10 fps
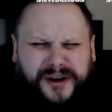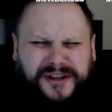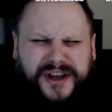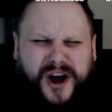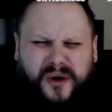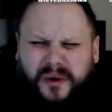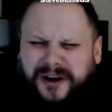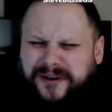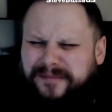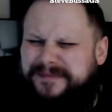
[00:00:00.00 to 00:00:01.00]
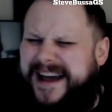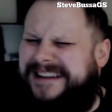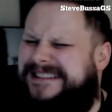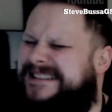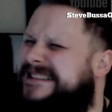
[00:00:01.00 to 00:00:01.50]
y'all? Welcome
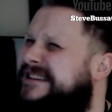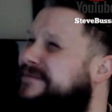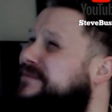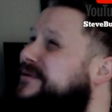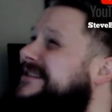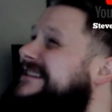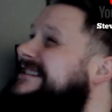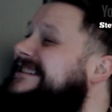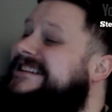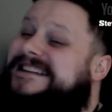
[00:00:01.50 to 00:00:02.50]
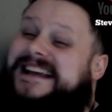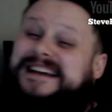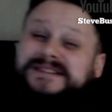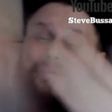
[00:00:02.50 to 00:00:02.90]
back to SteveBussaGS.